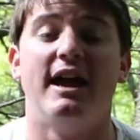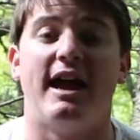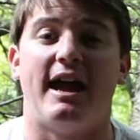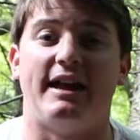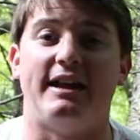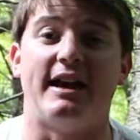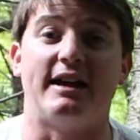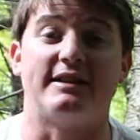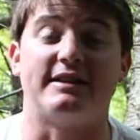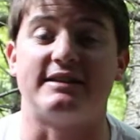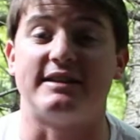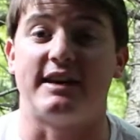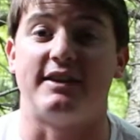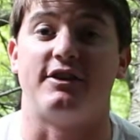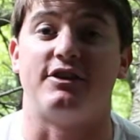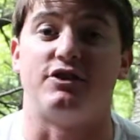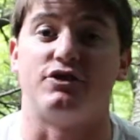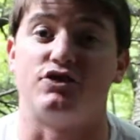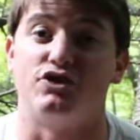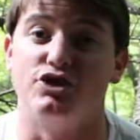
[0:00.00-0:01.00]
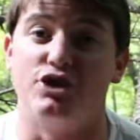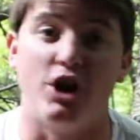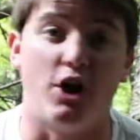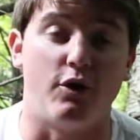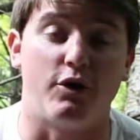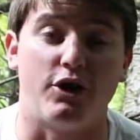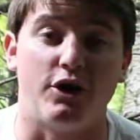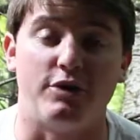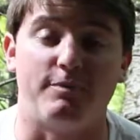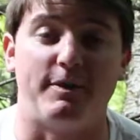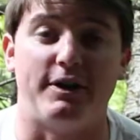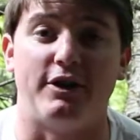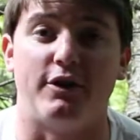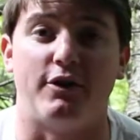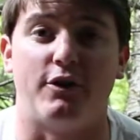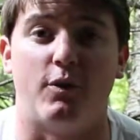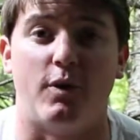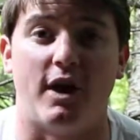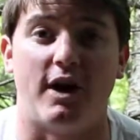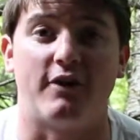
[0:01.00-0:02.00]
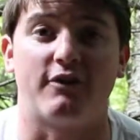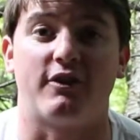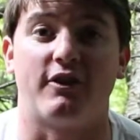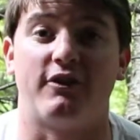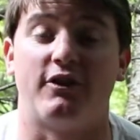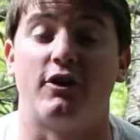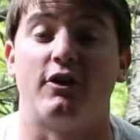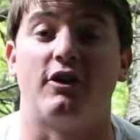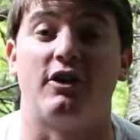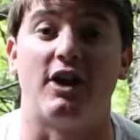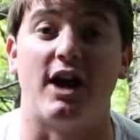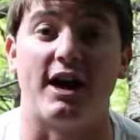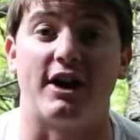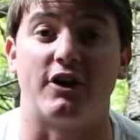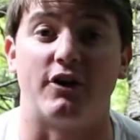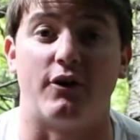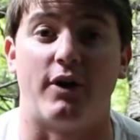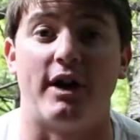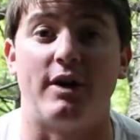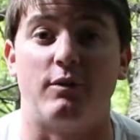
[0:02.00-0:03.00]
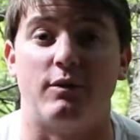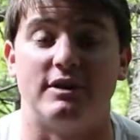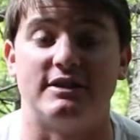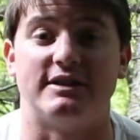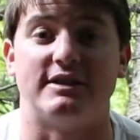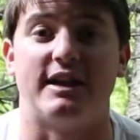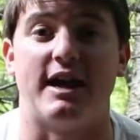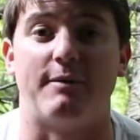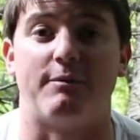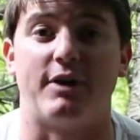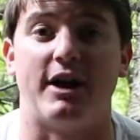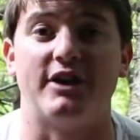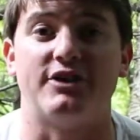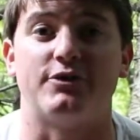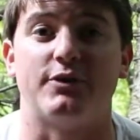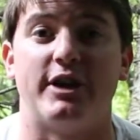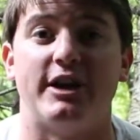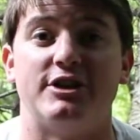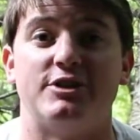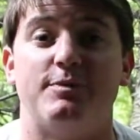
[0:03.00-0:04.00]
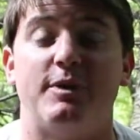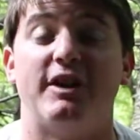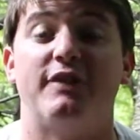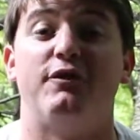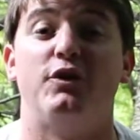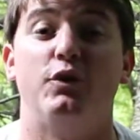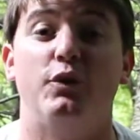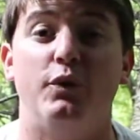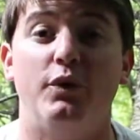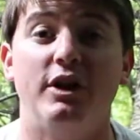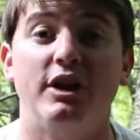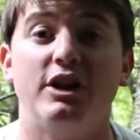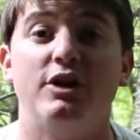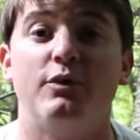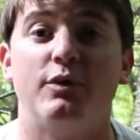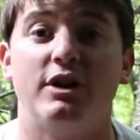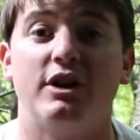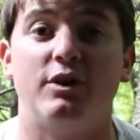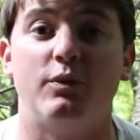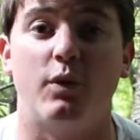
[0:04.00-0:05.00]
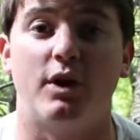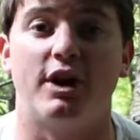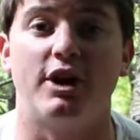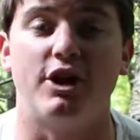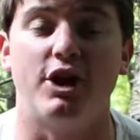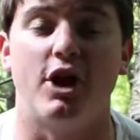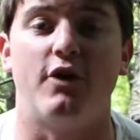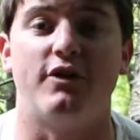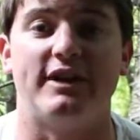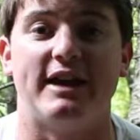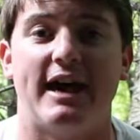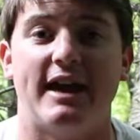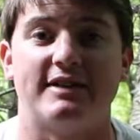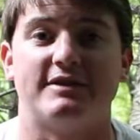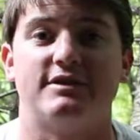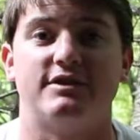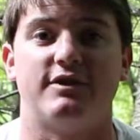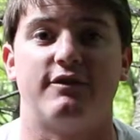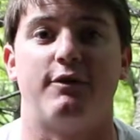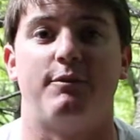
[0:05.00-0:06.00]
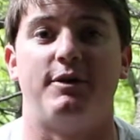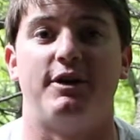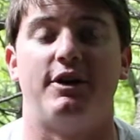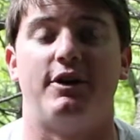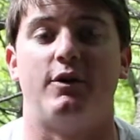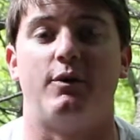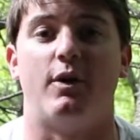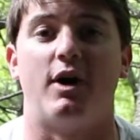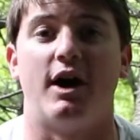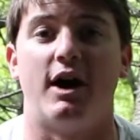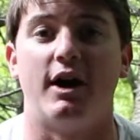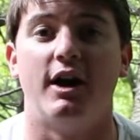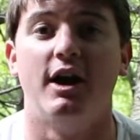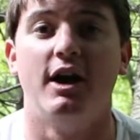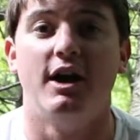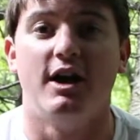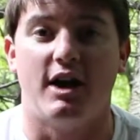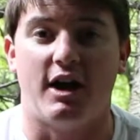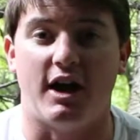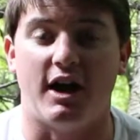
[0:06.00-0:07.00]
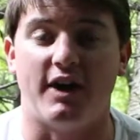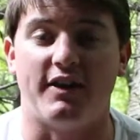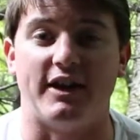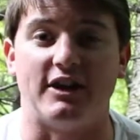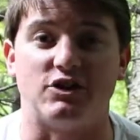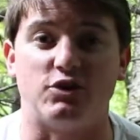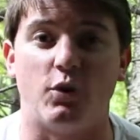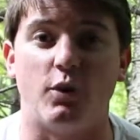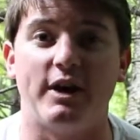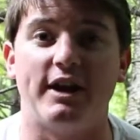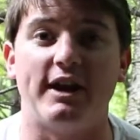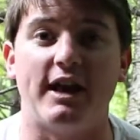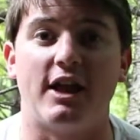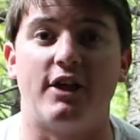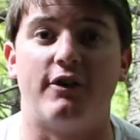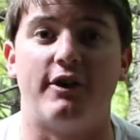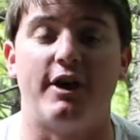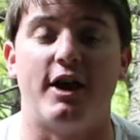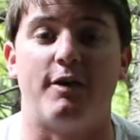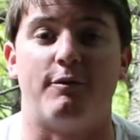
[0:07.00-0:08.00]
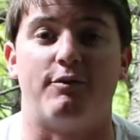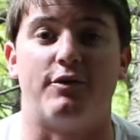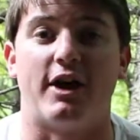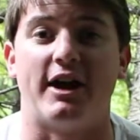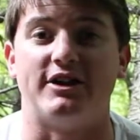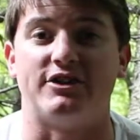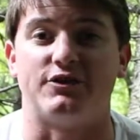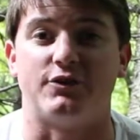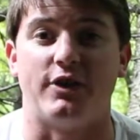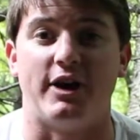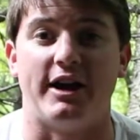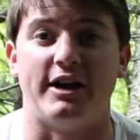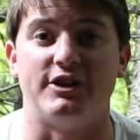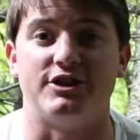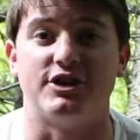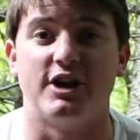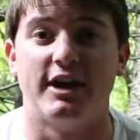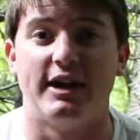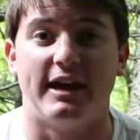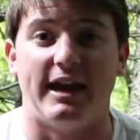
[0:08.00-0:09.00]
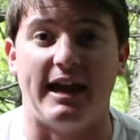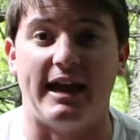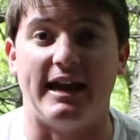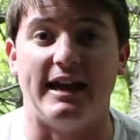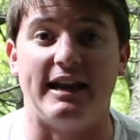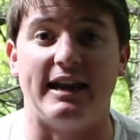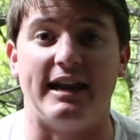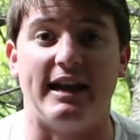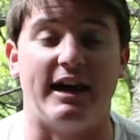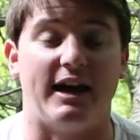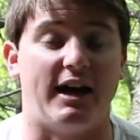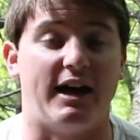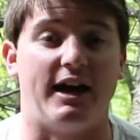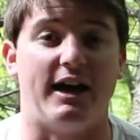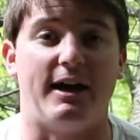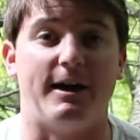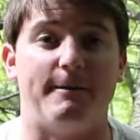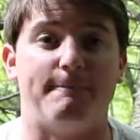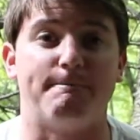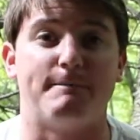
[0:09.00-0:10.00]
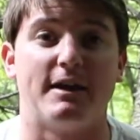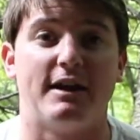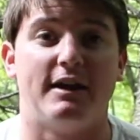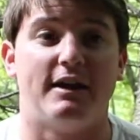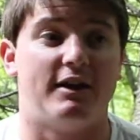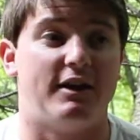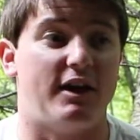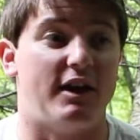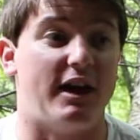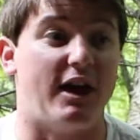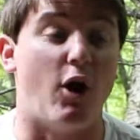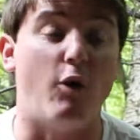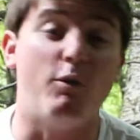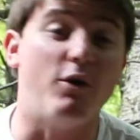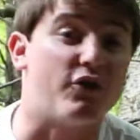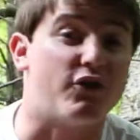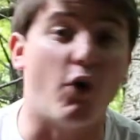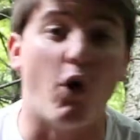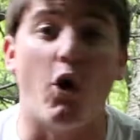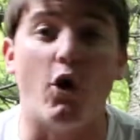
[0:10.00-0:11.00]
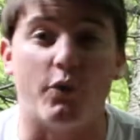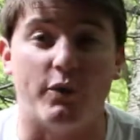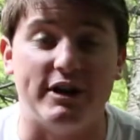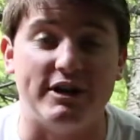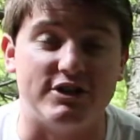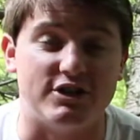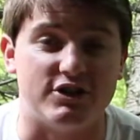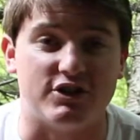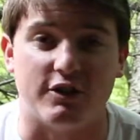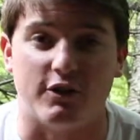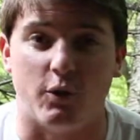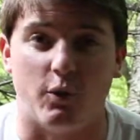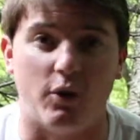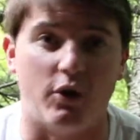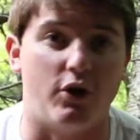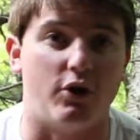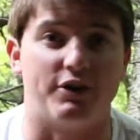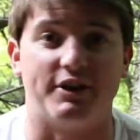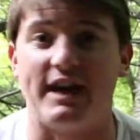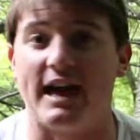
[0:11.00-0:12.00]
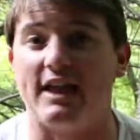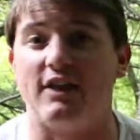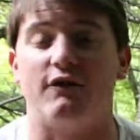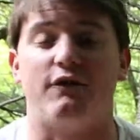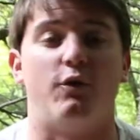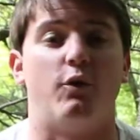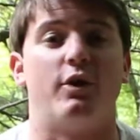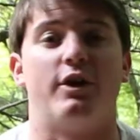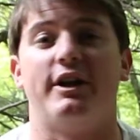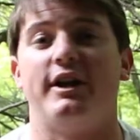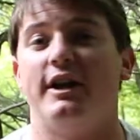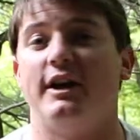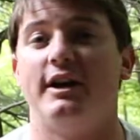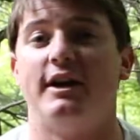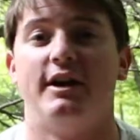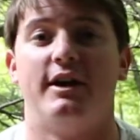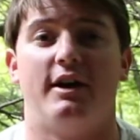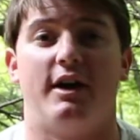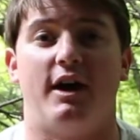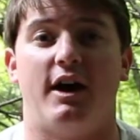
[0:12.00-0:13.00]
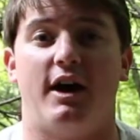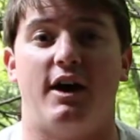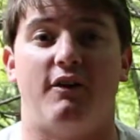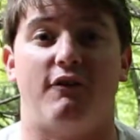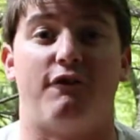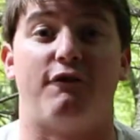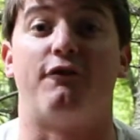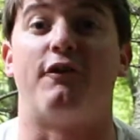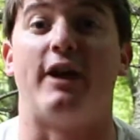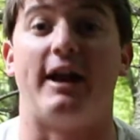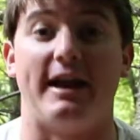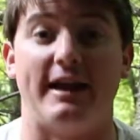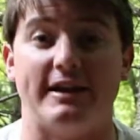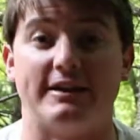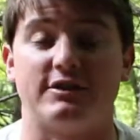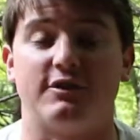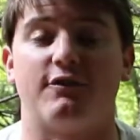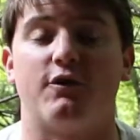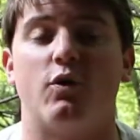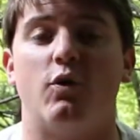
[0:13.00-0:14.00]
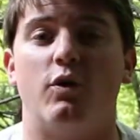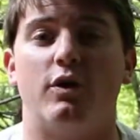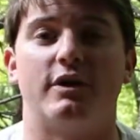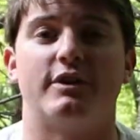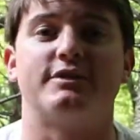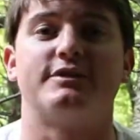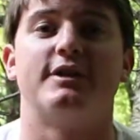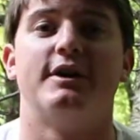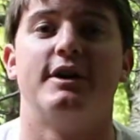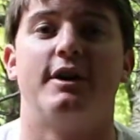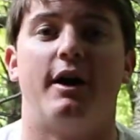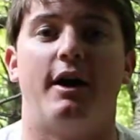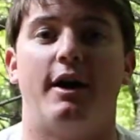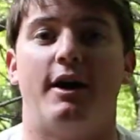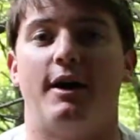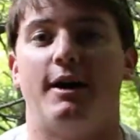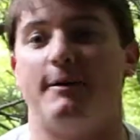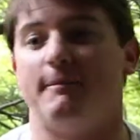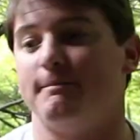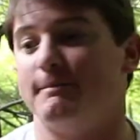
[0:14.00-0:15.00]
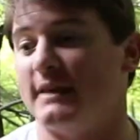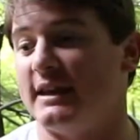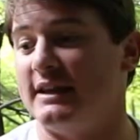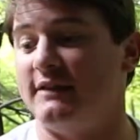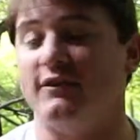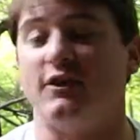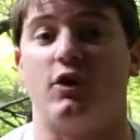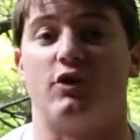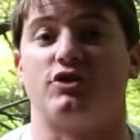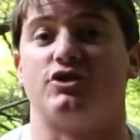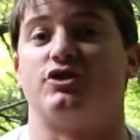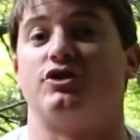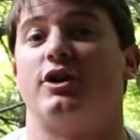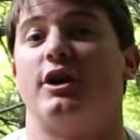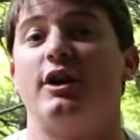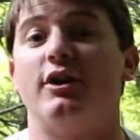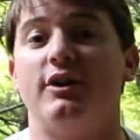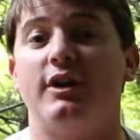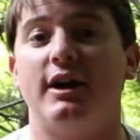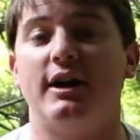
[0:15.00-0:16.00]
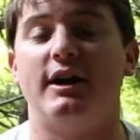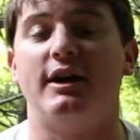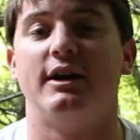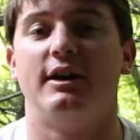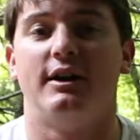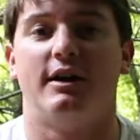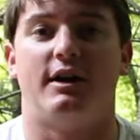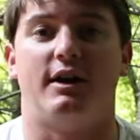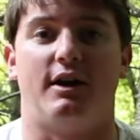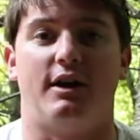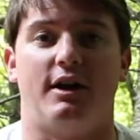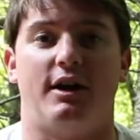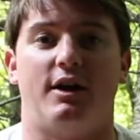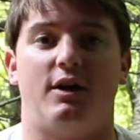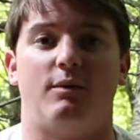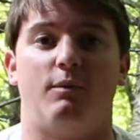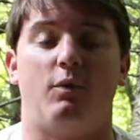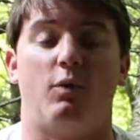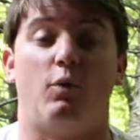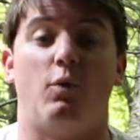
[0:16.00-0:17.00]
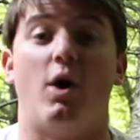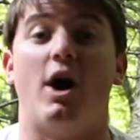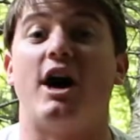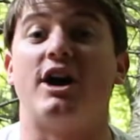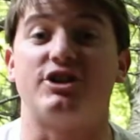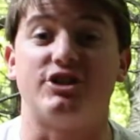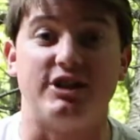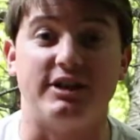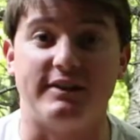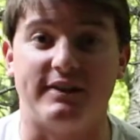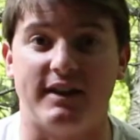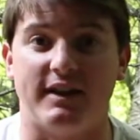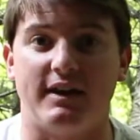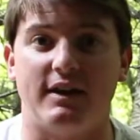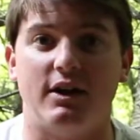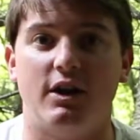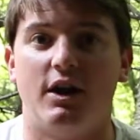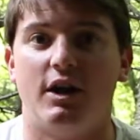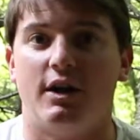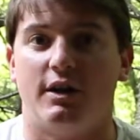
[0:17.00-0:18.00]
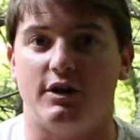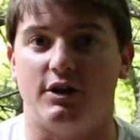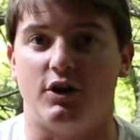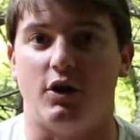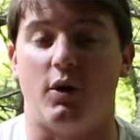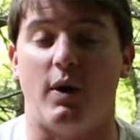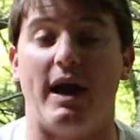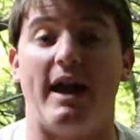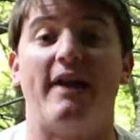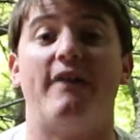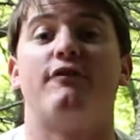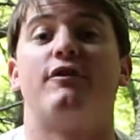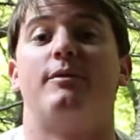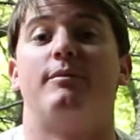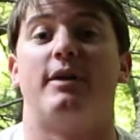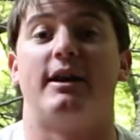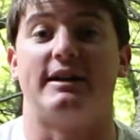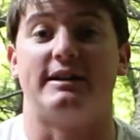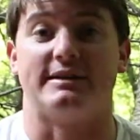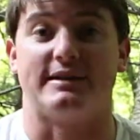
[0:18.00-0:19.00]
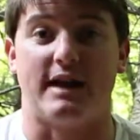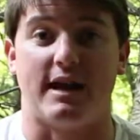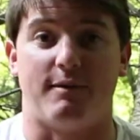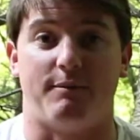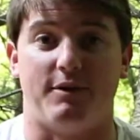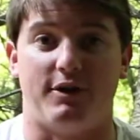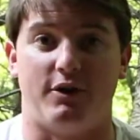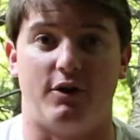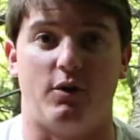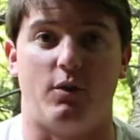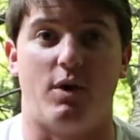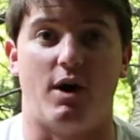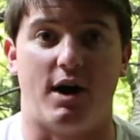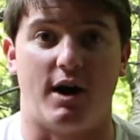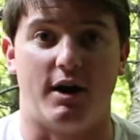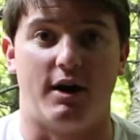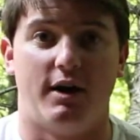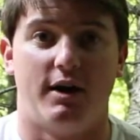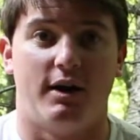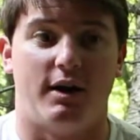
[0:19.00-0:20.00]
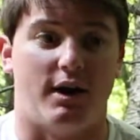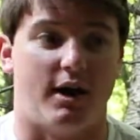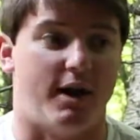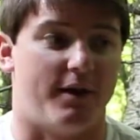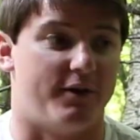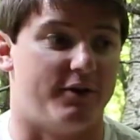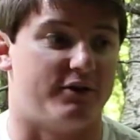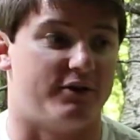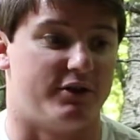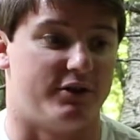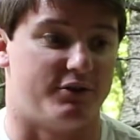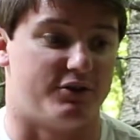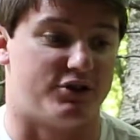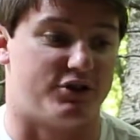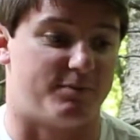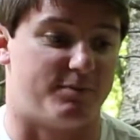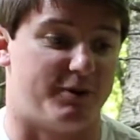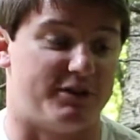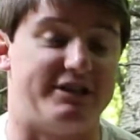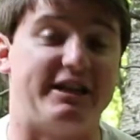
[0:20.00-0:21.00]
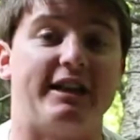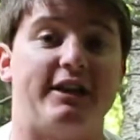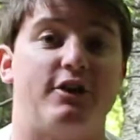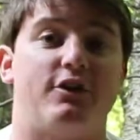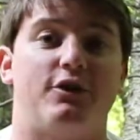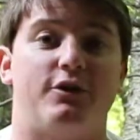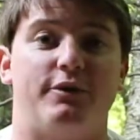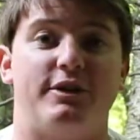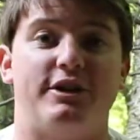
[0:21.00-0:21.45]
And not to say that there's no good Pinot Noirs, because there are a lot of great ones in that price range, but if you really, really want to know the essence of a Pinot Noir, that $20 and up price range in almost all regions of the world, California, France, of course, even Australia, Washington, you know, everybody's got Pinot Noir. There's particular